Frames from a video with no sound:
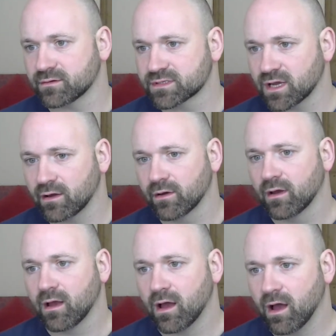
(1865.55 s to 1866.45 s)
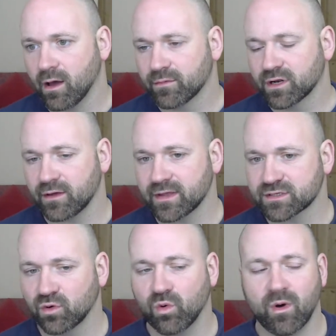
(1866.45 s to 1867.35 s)
So, there's
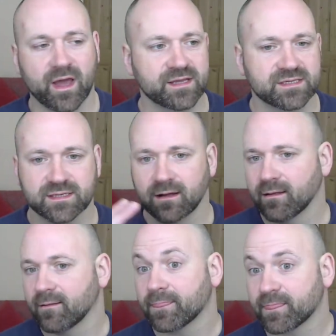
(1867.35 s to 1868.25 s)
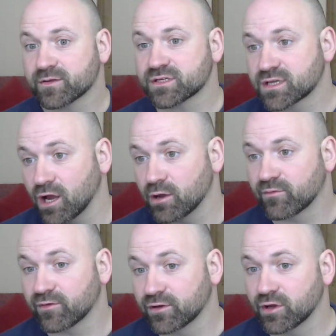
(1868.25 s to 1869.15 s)
always scope
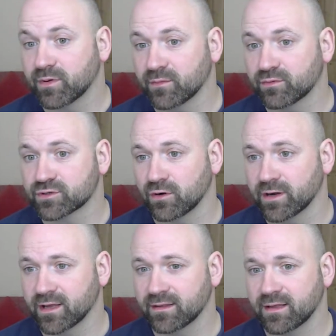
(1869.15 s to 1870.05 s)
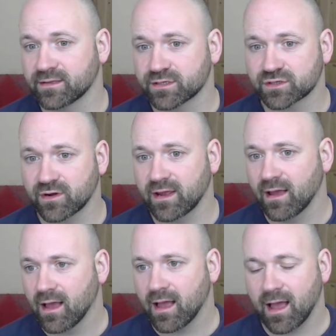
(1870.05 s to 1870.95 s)
for new people joining in the industry.
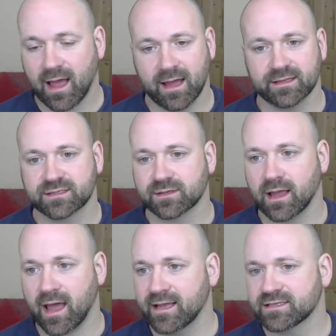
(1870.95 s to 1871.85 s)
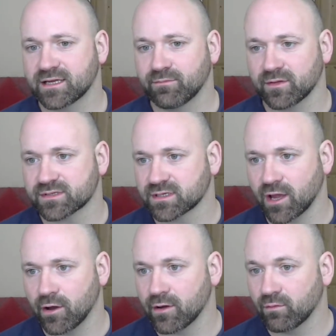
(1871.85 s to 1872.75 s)
And 18 months
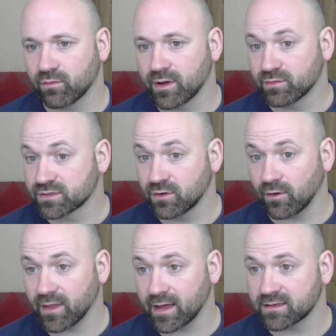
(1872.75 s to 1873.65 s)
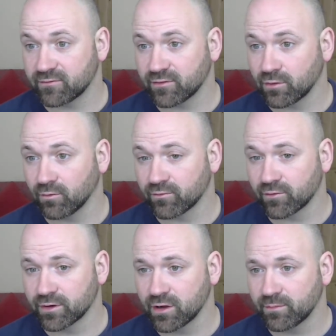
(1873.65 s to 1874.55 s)
ago, it was not that difficult for
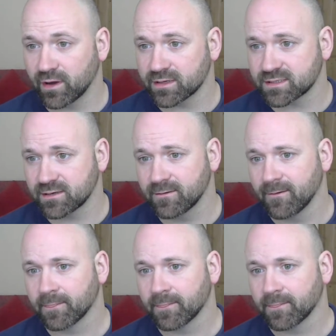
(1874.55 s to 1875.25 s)
a new person.